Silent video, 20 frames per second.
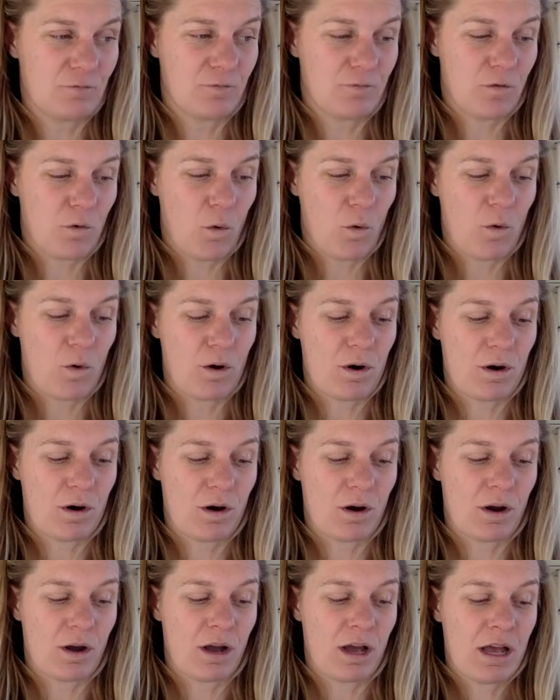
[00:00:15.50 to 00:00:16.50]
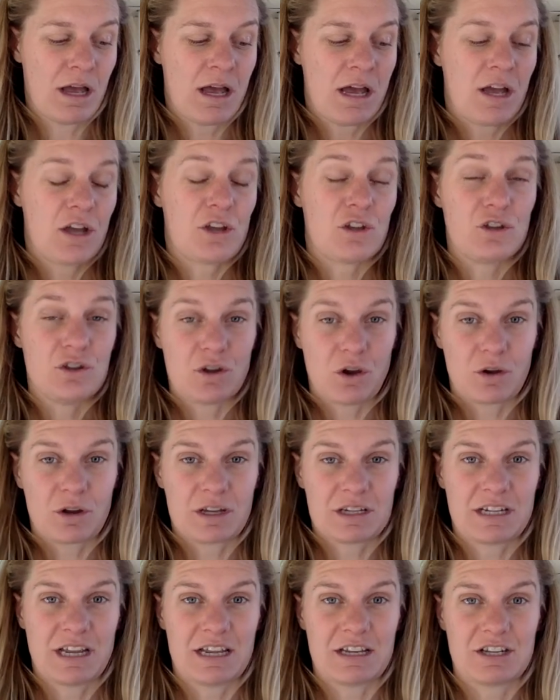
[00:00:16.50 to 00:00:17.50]
for yoga
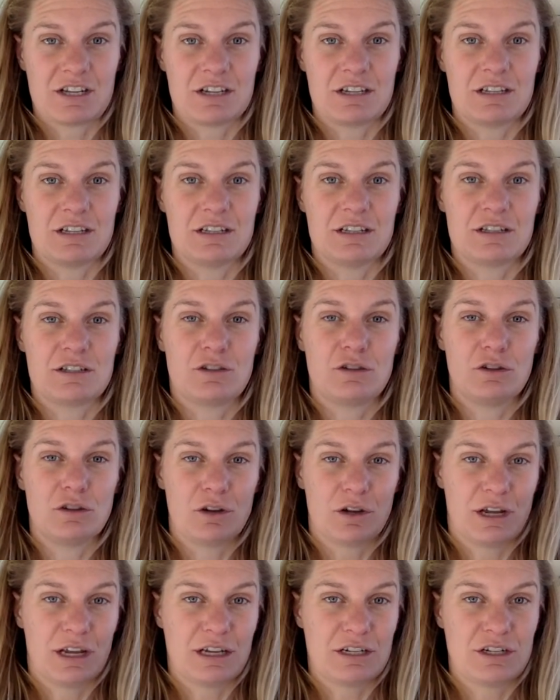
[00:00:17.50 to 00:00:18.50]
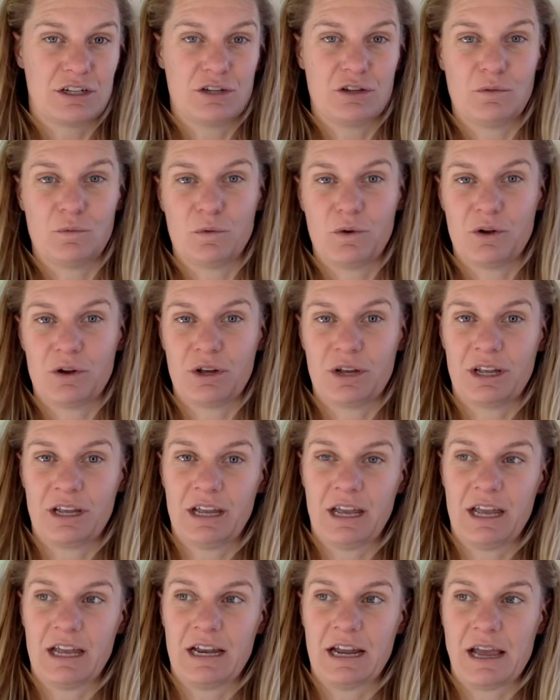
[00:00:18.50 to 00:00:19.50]
teachers looking to work
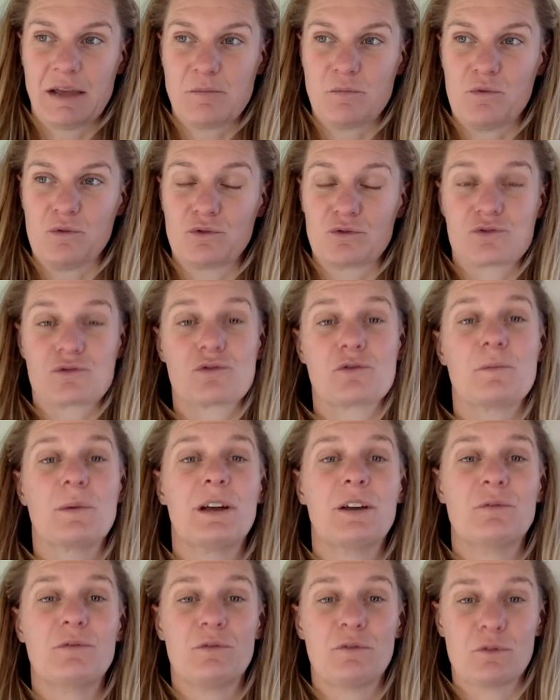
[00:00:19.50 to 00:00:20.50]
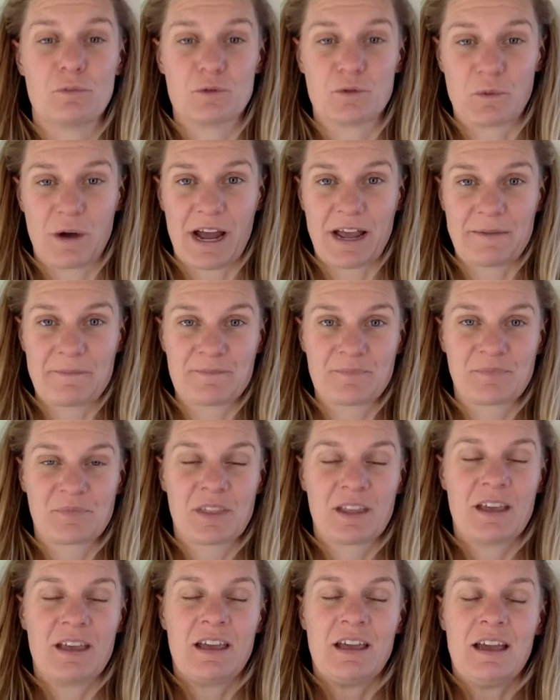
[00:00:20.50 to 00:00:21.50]
in a more trauma-informed way.
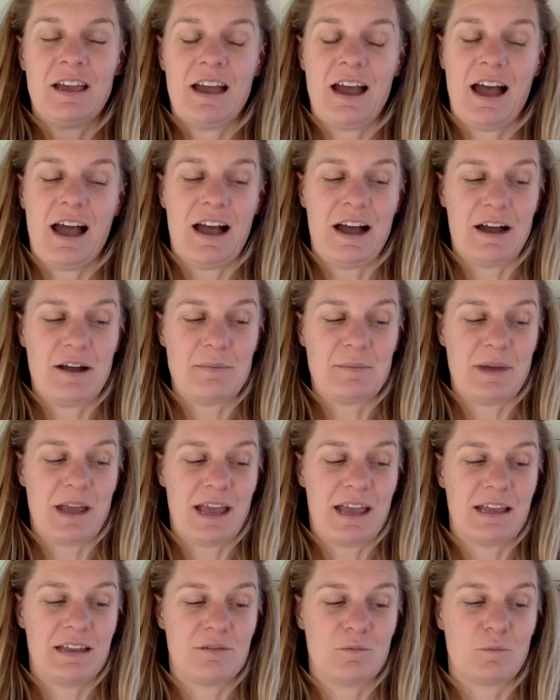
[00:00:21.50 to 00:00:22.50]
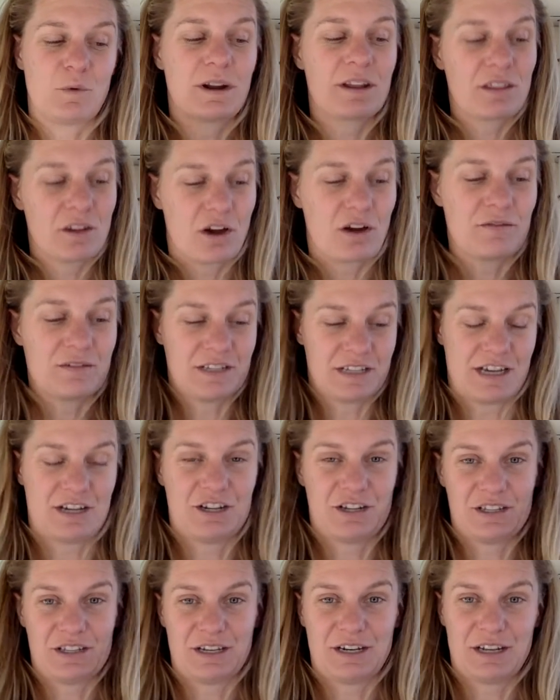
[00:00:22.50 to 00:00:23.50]
And one of the
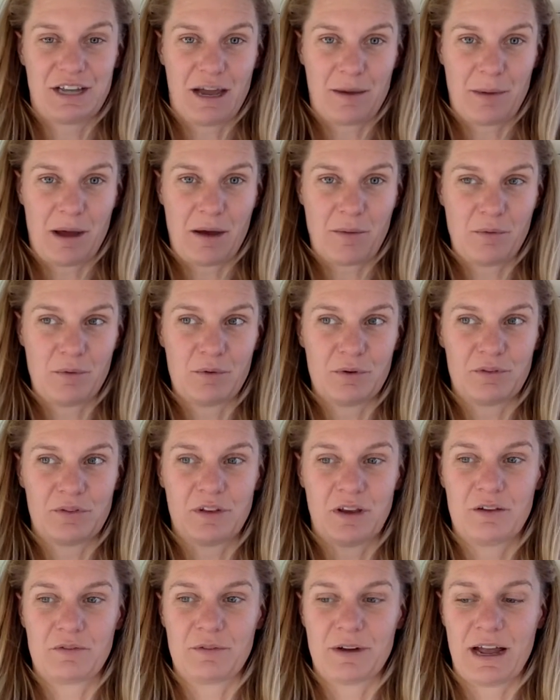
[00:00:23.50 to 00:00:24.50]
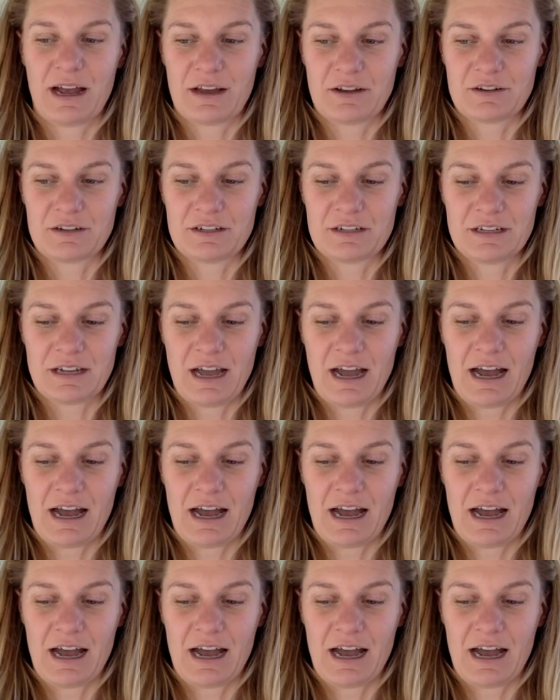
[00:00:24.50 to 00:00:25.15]
conversations that had come up was around